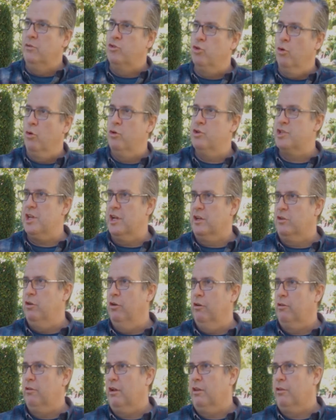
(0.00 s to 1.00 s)
George like
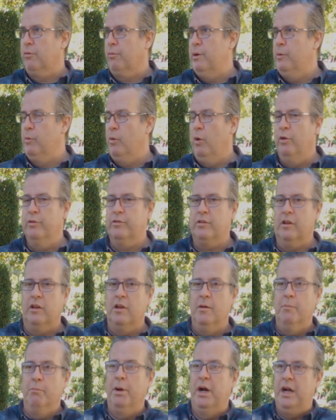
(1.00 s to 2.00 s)
took like three roles
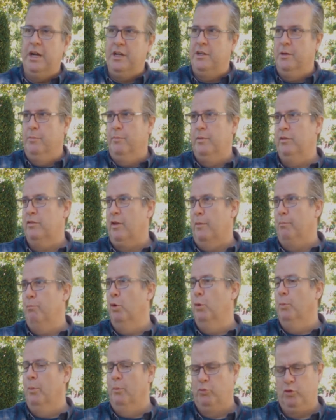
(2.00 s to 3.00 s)
and combined them. He's like, mm.
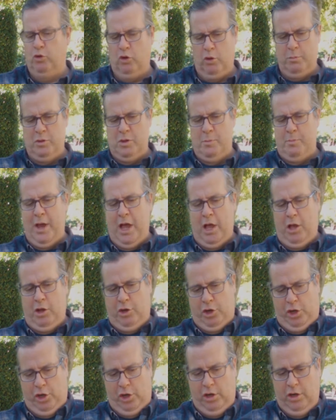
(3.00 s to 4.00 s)
Boobums, you're gonna be the
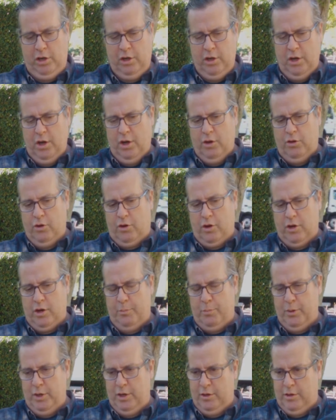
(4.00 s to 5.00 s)
balladeer, you're
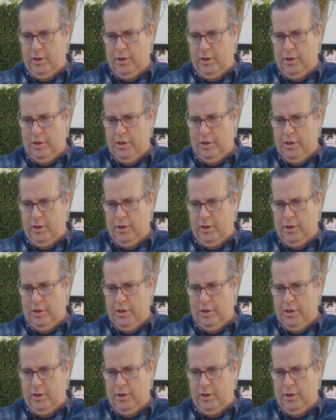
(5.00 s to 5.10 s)
gonna be